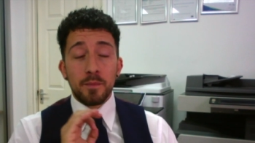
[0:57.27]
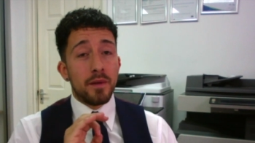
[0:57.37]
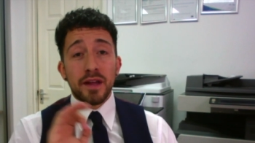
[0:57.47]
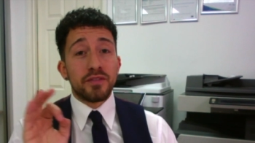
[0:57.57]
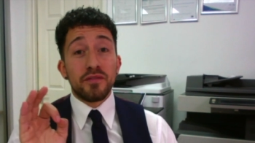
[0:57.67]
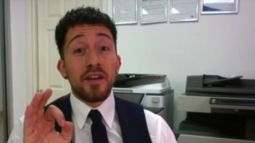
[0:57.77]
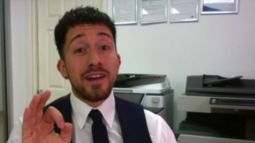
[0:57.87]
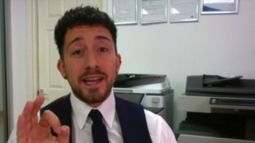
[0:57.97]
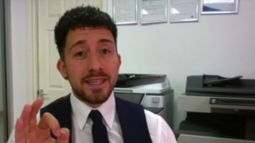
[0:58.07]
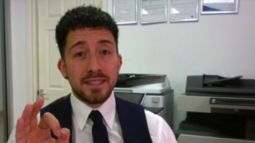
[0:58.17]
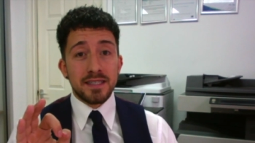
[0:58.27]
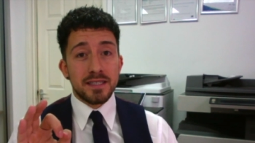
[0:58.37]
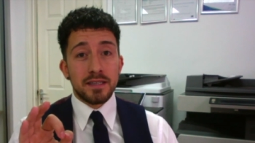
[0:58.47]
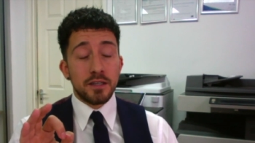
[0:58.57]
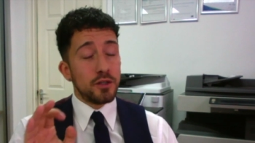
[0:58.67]
At the very
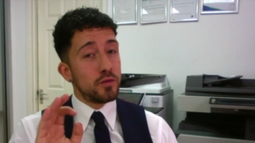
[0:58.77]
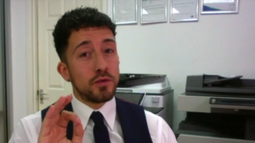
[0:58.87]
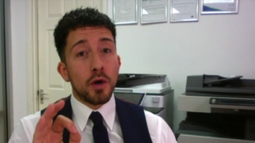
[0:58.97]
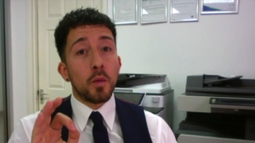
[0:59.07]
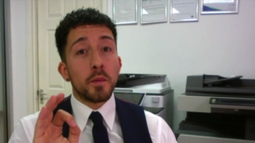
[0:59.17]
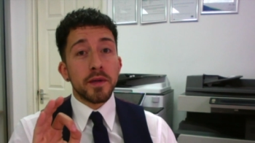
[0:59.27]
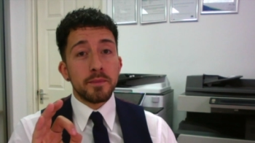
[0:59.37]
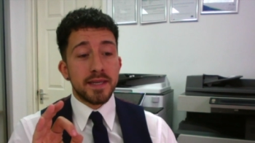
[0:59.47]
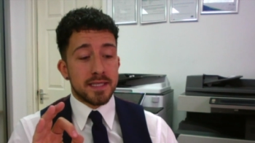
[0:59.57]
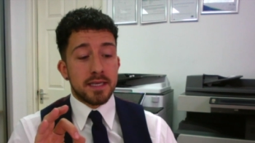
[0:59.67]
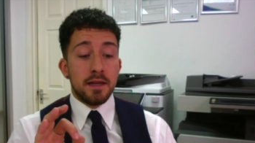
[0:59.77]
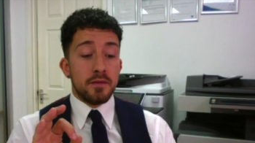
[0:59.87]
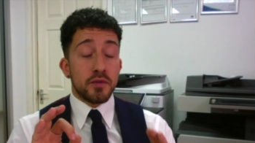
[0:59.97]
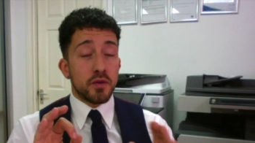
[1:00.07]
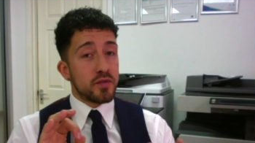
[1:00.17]
latest, you do not want to miss
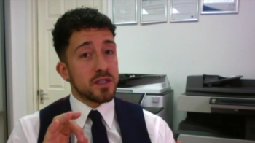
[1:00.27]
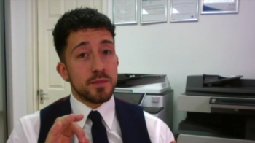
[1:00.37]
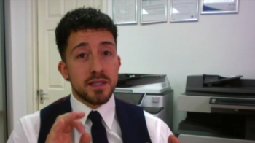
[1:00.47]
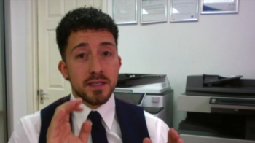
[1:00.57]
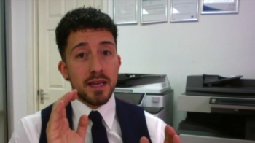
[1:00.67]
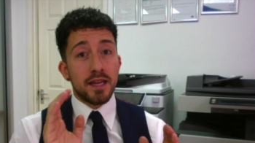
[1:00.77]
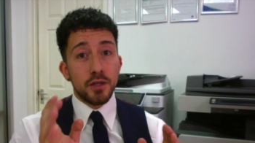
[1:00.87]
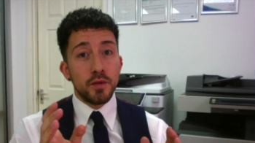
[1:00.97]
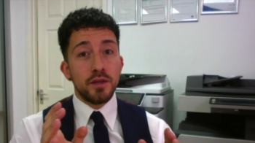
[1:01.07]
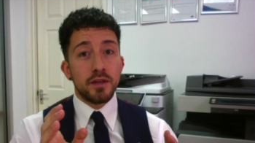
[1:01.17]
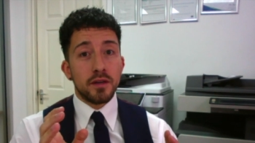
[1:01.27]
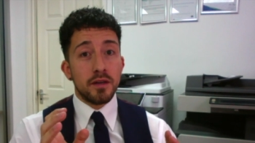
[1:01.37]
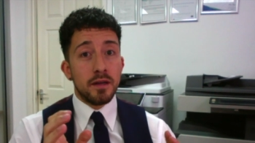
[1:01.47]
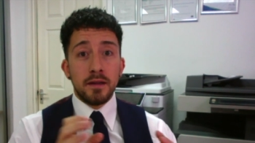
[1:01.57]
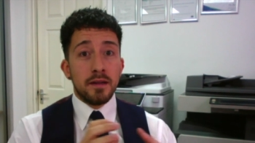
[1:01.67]
the Christmas and New Year
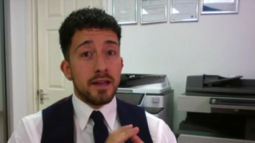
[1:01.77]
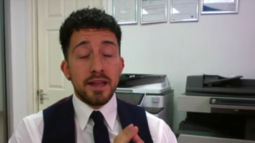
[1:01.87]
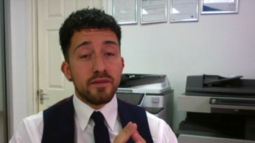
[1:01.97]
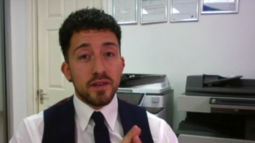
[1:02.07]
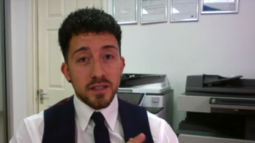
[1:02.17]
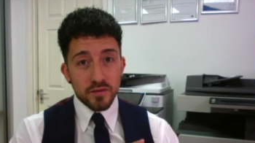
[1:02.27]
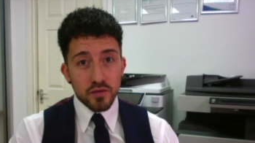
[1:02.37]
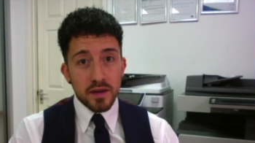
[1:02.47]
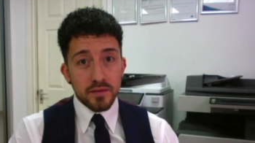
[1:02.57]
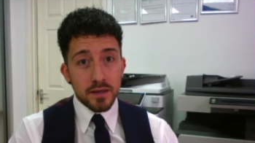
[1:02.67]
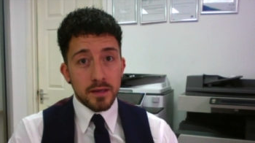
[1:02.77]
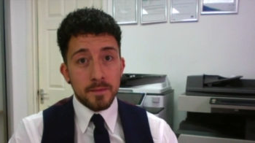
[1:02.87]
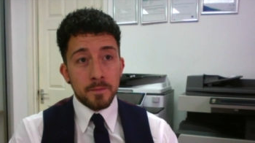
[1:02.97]
influx of traffic.